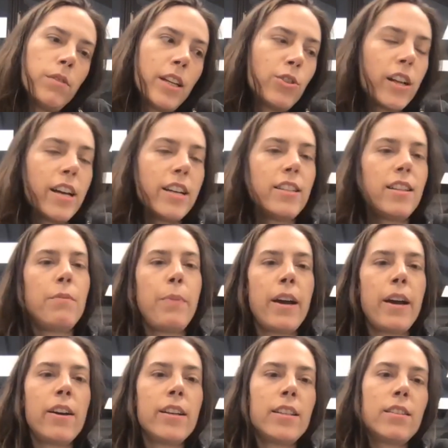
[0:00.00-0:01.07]
centralized in
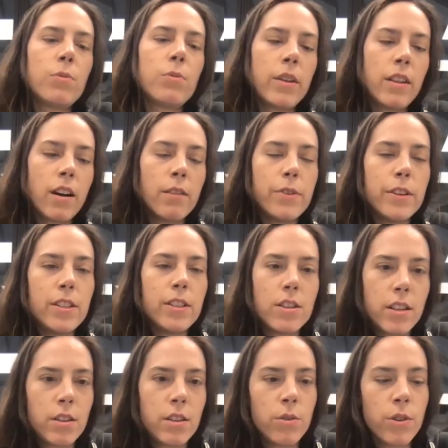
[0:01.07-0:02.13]
Paris with offices
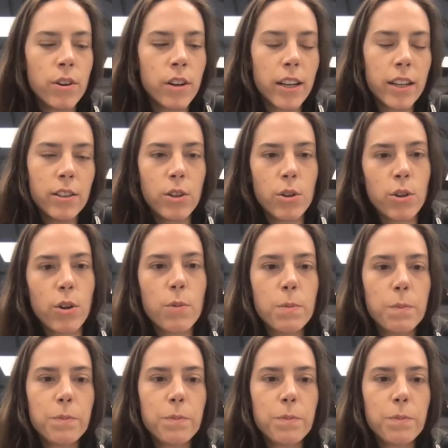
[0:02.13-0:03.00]
in New York and Tokyo.